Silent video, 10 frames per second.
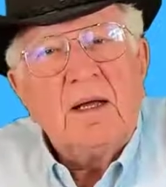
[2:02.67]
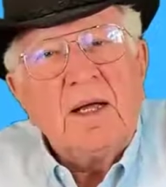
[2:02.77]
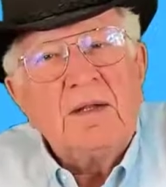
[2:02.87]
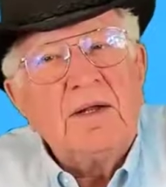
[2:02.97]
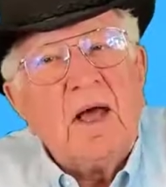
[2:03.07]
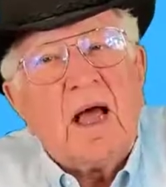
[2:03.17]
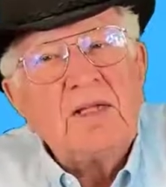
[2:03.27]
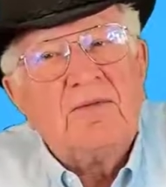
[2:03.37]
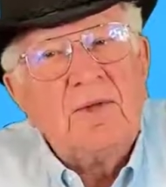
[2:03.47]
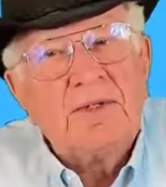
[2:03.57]
In the
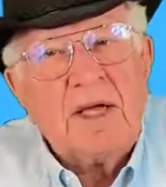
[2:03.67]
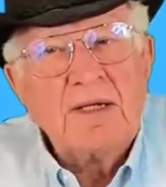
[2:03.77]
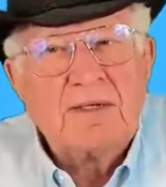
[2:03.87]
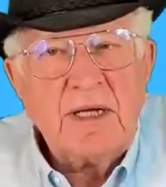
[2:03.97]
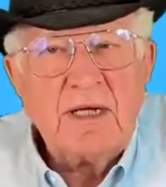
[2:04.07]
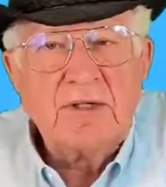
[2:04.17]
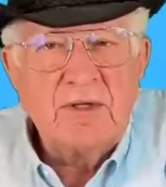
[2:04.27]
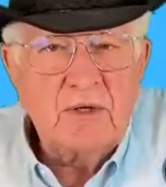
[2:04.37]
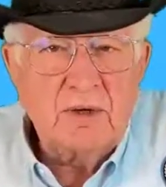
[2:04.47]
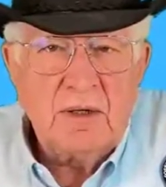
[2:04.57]
Knoxville, Tennessee
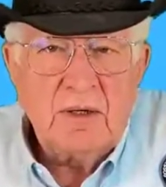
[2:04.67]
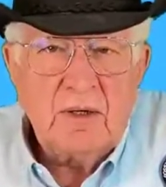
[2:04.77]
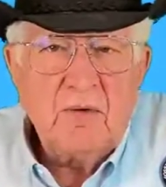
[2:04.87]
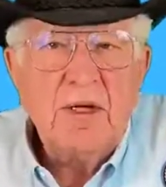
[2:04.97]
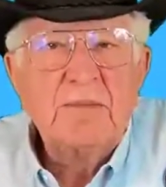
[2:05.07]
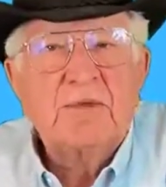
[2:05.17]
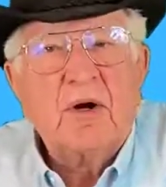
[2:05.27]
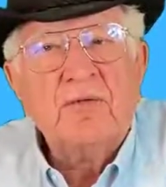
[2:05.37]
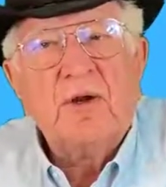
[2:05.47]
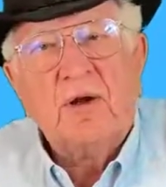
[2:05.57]
Zoo, we
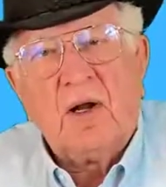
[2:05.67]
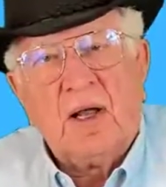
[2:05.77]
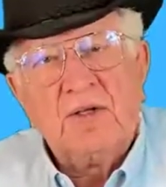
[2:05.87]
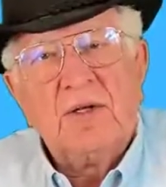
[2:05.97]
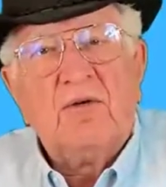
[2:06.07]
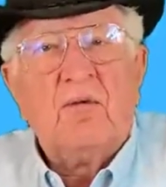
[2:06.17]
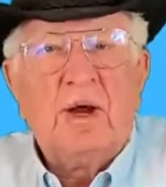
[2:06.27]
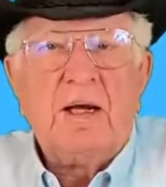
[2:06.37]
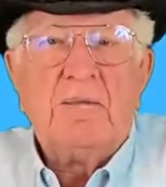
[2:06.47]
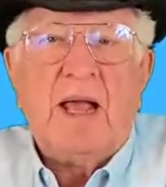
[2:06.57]
observed their collection of
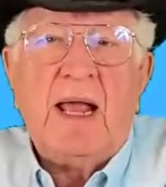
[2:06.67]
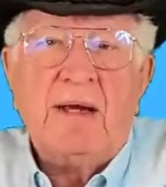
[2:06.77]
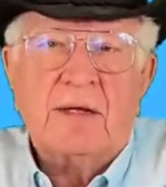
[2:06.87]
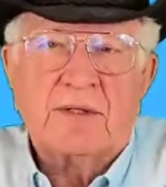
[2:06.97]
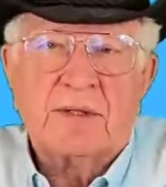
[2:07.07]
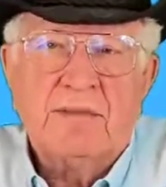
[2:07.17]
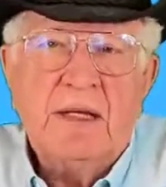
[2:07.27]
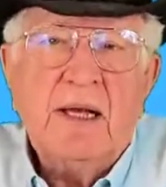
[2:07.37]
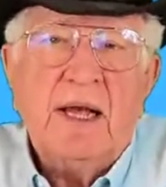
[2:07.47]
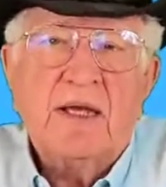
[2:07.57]
red pandas,
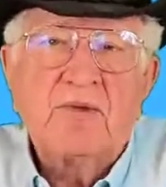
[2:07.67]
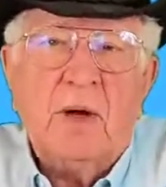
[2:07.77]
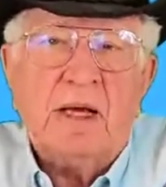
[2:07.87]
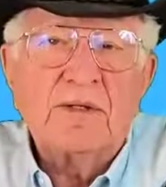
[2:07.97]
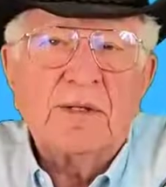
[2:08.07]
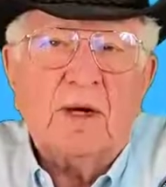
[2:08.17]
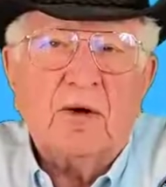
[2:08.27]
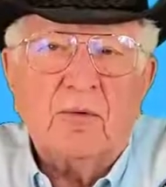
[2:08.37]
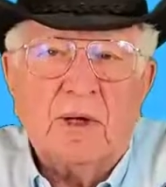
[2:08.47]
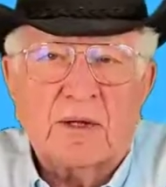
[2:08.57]
as well as their
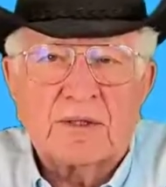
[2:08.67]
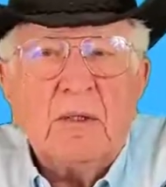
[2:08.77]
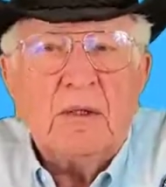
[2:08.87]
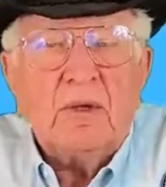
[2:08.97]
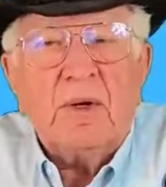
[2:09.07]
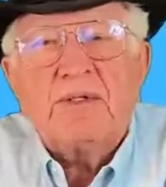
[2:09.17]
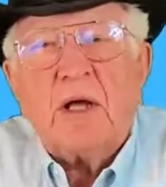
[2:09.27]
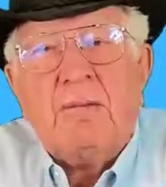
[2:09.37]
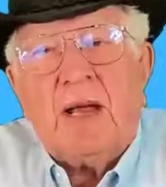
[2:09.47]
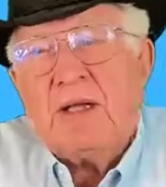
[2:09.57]
gorillas. We
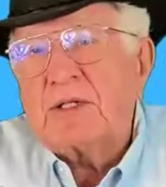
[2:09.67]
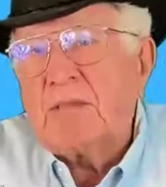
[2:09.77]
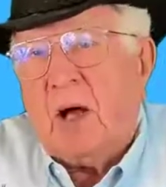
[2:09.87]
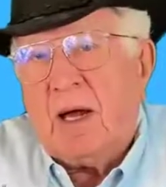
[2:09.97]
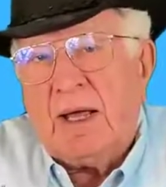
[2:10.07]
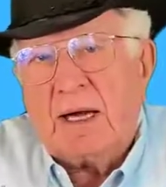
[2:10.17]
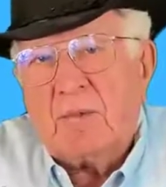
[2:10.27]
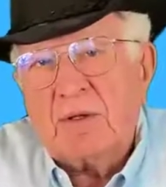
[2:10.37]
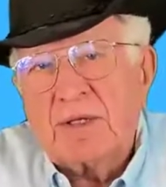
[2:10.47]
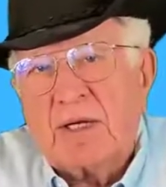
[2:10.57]
saw many small
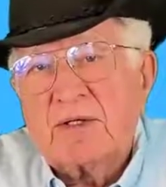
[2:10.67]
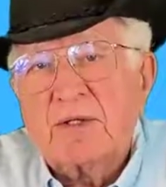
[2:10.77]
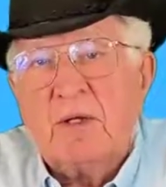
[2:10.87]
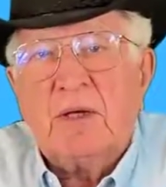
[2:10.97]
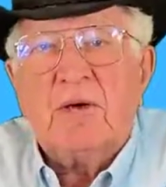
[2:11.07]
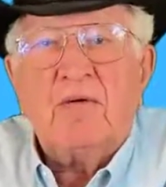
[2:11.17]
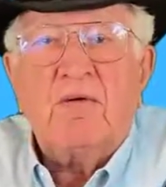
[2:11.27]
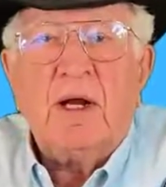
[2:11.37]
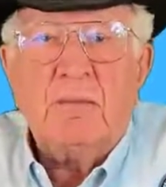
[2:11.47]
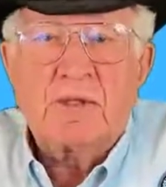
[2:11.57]
animals at a zoo in
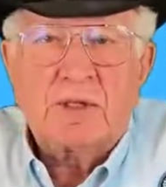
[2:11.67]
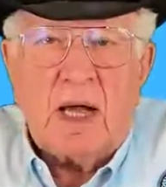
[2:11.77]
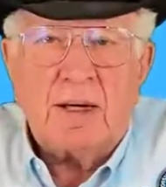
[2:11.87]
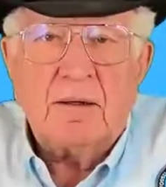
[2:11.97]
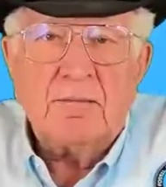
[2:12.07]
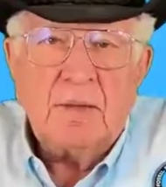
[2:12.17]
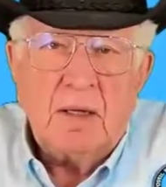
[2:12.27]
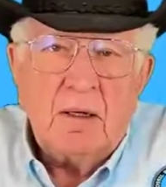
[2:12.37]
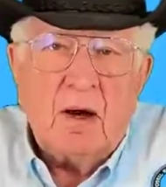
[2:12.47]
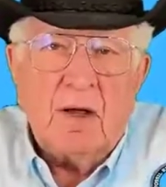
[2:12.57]
Willemstad,
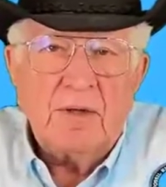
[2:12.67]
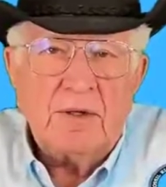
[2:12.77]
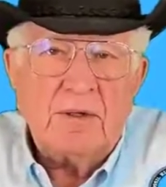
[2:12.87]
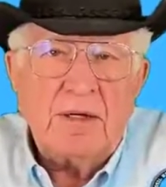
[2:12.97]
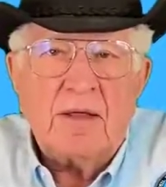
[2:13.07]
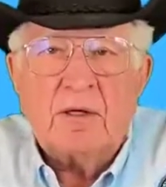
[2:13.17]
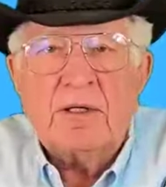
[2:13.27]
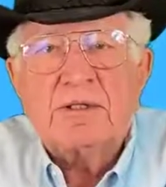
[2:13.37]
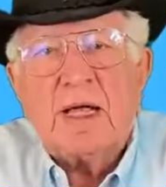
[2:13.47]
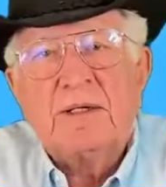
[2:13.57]
on the
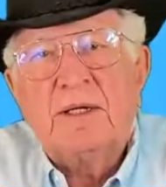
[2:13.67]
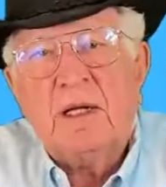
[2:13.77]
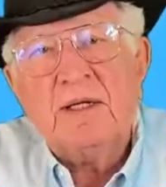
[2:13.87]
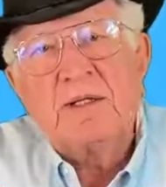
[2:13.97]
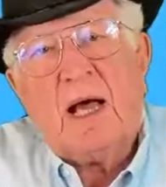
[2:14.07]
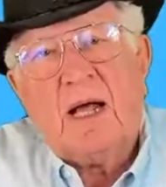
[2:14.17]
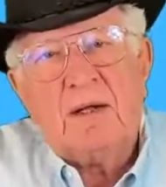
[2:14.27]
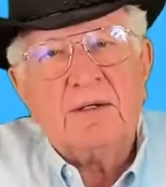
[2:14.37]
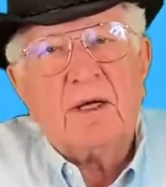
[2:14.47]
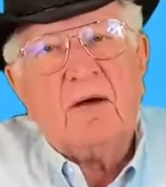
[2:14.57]
Netherlands Antilles
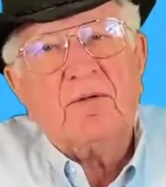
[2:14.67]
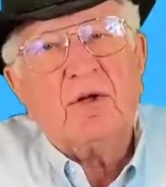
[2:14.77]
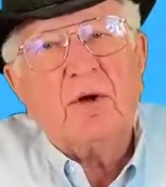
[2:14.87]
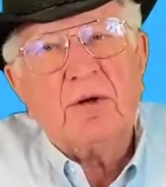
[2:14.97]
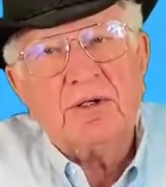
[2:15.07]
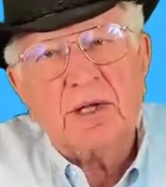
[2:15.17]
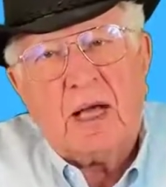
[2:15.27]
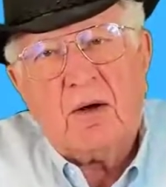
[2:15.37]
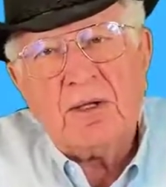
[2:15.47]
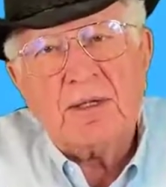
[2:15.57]
island of
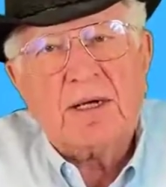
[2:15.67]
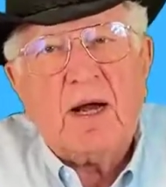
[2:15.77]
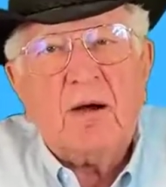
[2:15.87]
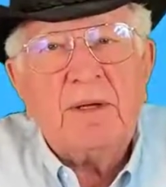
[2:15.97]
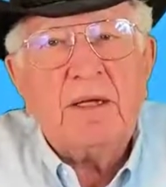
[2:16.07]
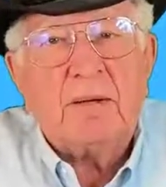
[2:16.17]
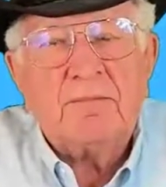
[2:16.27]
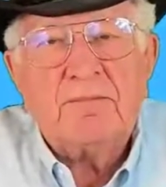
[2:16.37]
Curacao in the Caribbean.